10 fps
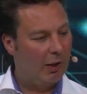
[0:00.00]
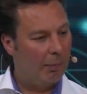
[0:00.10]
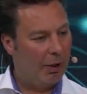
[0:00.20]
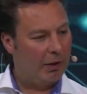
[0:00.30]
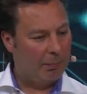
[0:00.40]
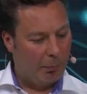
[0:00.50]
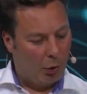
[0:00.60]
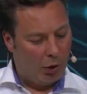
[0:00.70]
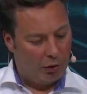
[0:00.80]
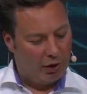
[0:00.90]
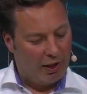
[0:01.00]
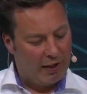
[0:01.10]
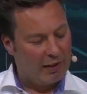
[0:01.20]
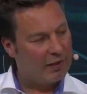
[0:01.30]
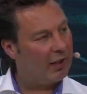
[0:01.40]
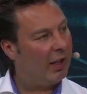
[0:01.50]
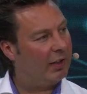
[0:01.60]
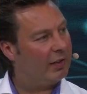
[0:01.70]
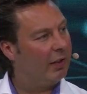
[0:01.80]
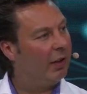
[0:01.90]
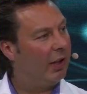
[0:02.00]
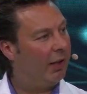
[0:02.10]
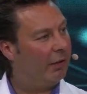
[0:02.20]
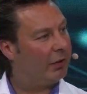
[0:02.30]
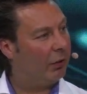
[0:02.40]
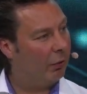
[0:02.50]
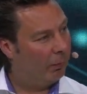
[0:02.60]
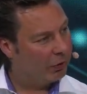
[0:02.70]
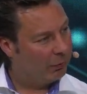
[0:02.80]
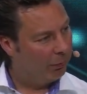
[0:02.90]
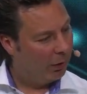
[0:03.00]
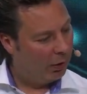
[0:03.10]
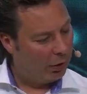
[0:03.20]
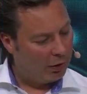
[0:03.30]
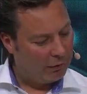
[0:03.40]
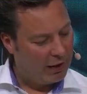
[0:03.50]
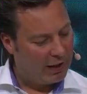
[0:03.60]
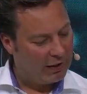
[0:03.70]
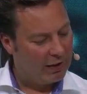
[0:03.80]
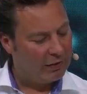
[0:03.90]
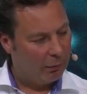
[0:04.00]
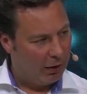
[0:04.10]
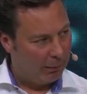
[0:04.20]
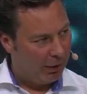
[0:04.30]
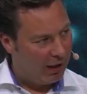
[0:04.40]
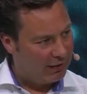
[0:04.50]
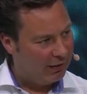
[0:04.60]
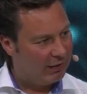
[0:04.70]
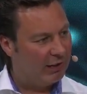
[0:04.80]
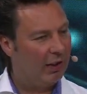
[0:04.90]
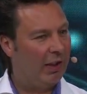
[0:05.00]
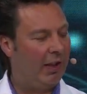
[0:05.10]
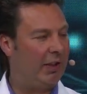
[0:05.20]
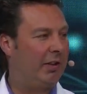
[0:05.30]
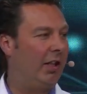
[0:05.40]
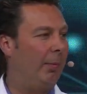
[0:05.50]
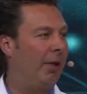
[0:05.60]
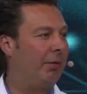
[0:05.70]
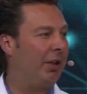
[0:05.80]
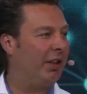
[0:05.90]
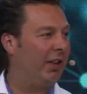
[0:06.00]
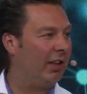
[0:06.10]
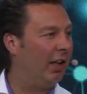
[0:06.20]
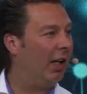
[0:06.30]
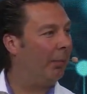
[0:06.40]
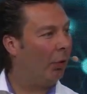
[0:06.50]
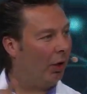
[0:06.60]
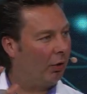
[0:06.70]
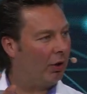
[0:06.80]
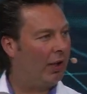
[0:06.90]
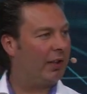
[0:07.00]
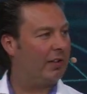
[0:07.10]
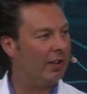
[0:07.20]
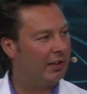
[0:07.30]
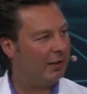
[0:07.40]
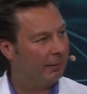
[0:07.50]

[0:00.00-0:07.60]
but more on a letter size level. So a lot of letters, one parcels, and the telemetric data are more on letter size.